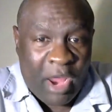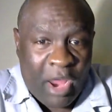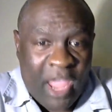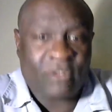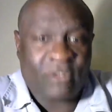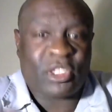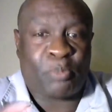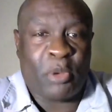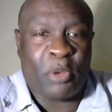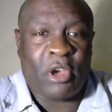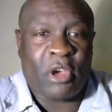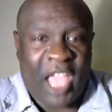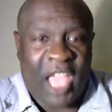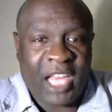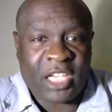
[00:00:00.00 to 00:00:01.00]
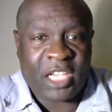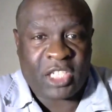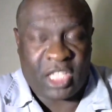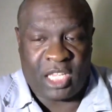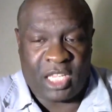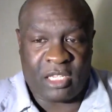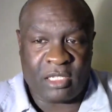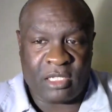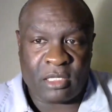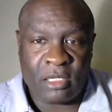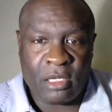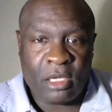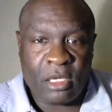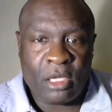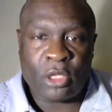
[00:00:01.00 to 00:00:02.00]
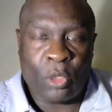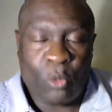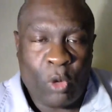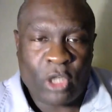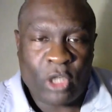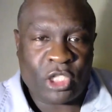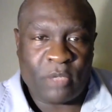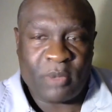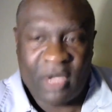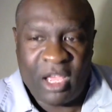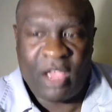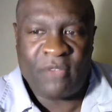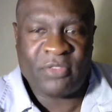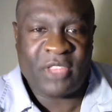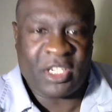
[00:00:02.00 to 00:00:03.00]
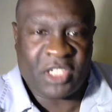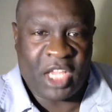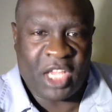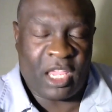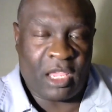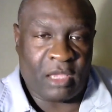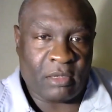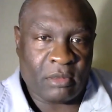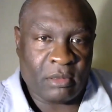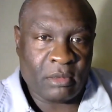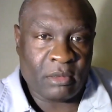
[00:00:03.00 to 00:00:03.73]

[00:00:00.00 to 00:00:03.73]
brand of spirituality is, the worship of the dead.